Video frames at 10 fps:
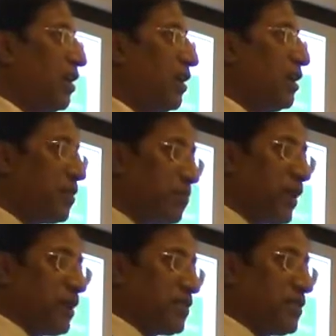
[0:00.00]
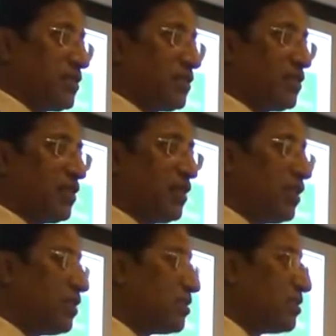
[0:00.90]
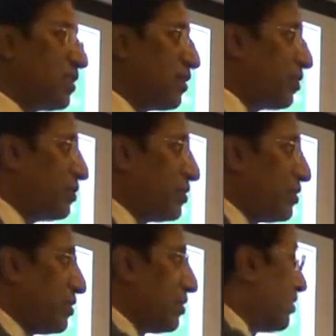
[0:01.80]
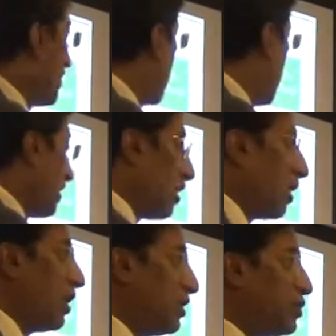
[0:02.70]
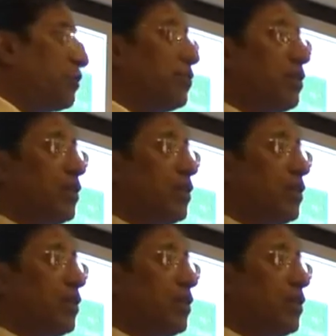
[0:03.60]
It impacts. And this is a huge issue.